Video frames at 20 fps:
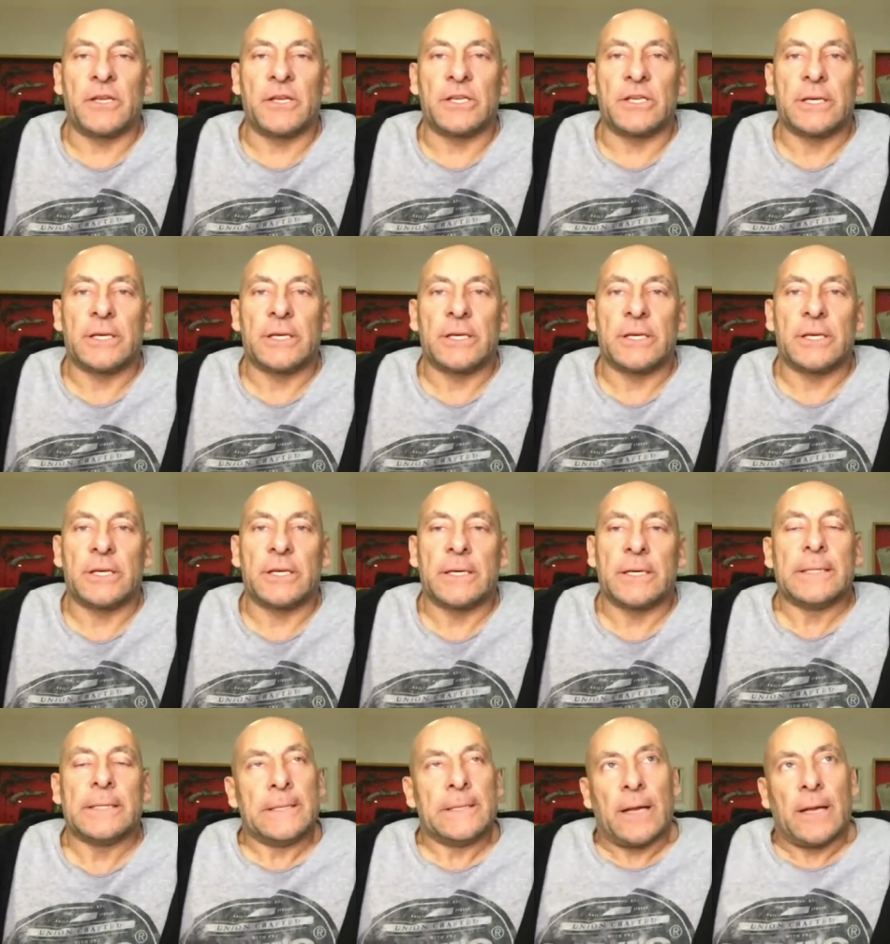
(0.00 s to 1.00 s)
Because
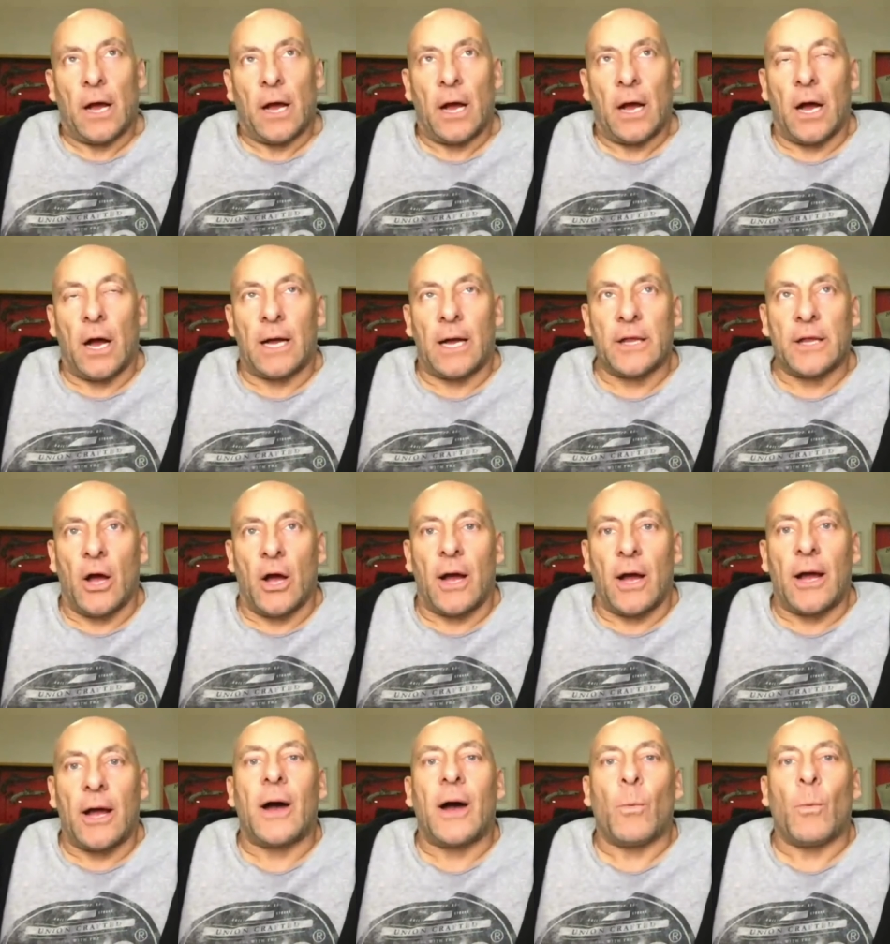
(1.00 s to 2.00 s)
I
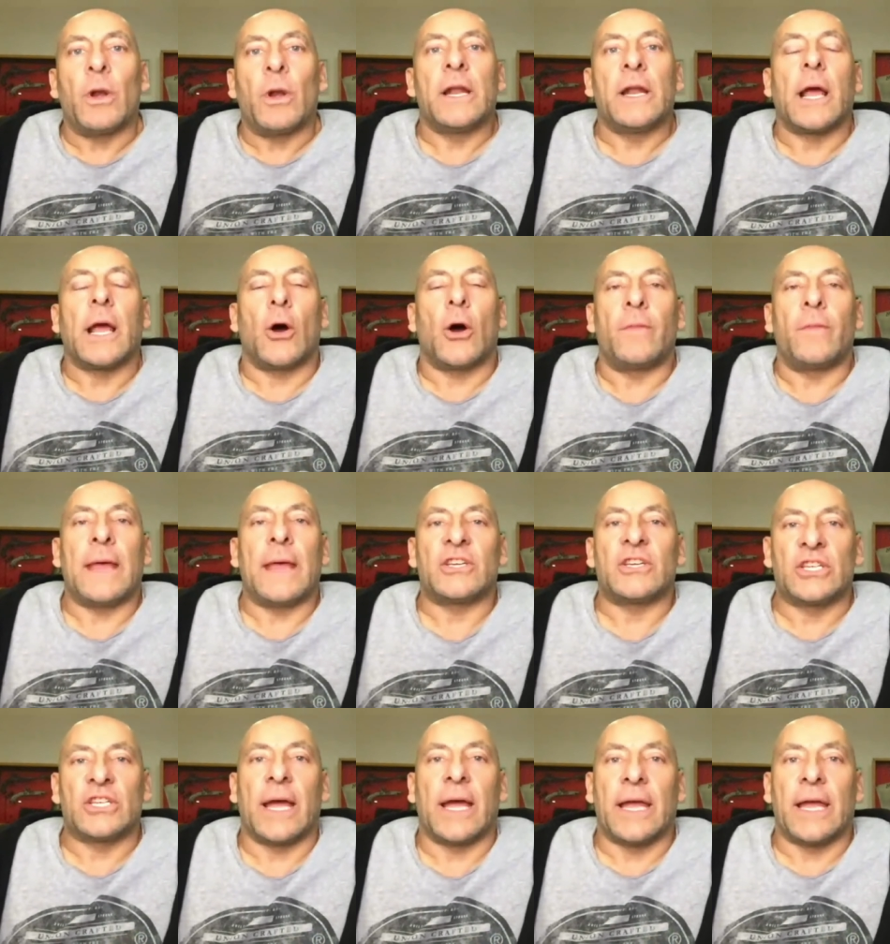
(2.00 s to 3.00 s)
wanted to go on
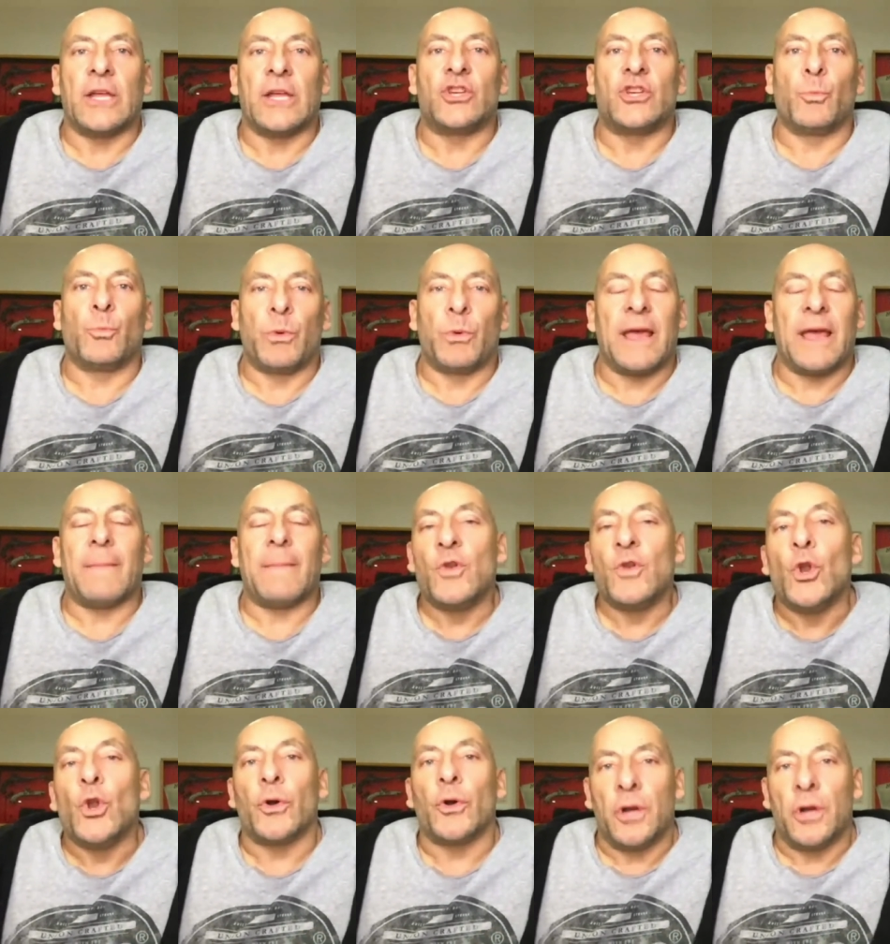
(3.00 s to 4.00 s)
that stage with
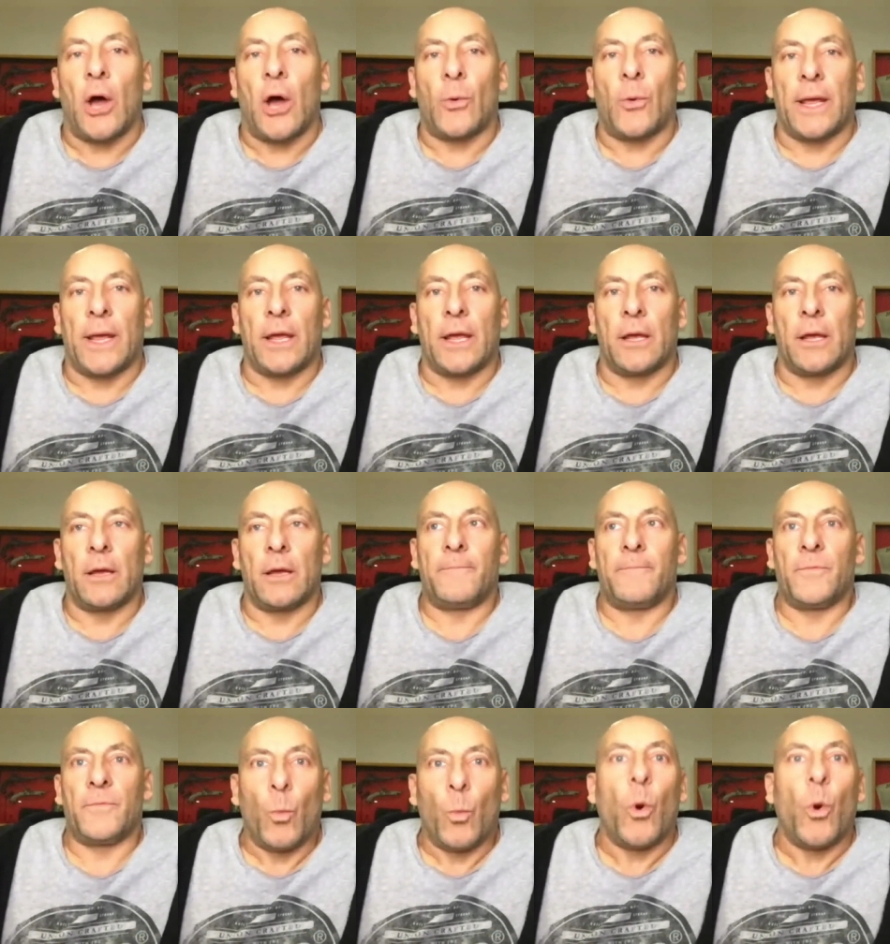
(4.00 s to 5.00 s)
them not knowing
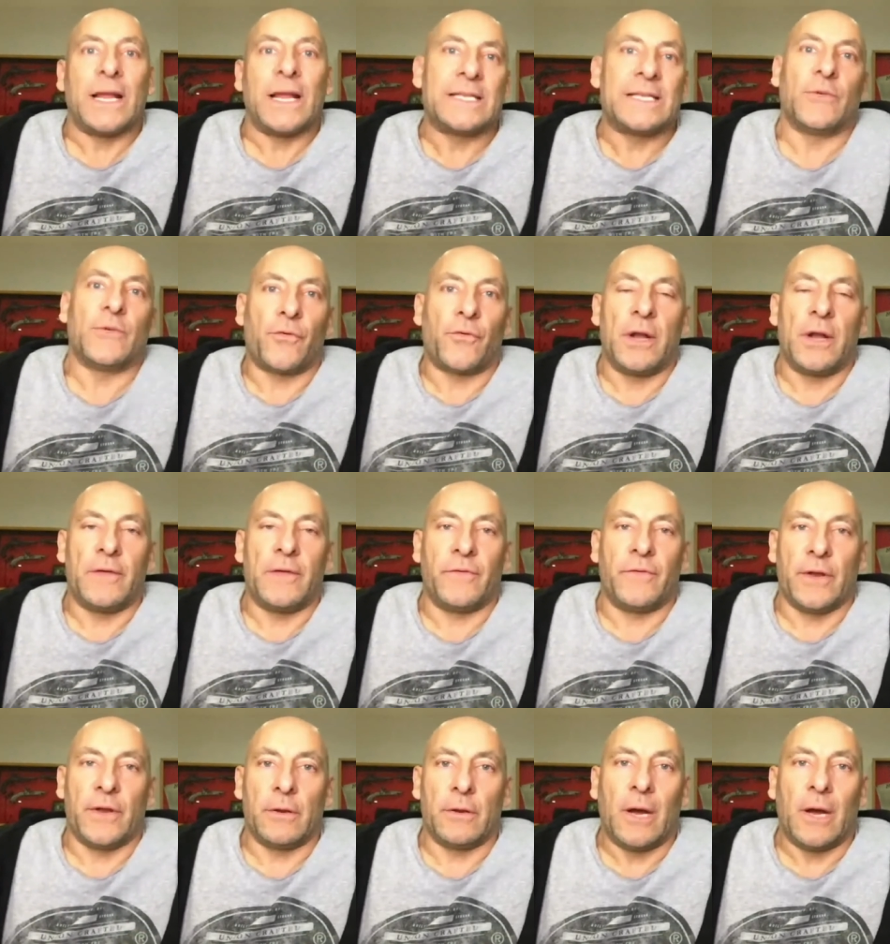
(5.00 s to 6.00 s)
what I did for a
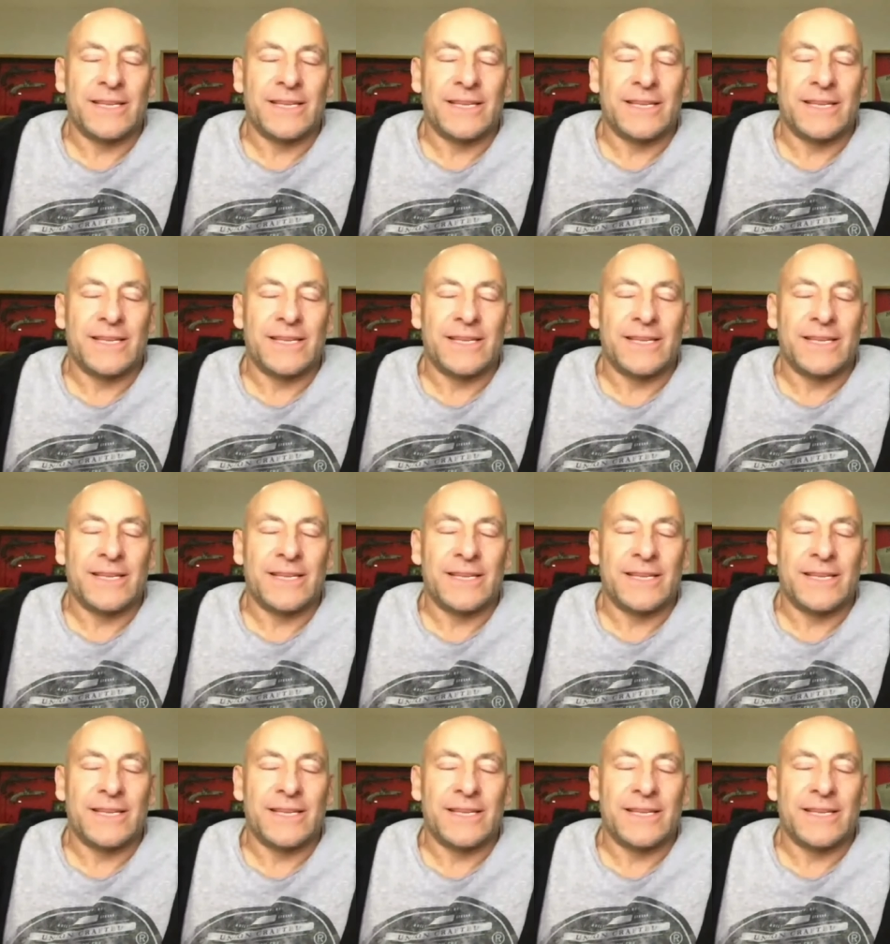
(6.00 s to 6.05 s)
living.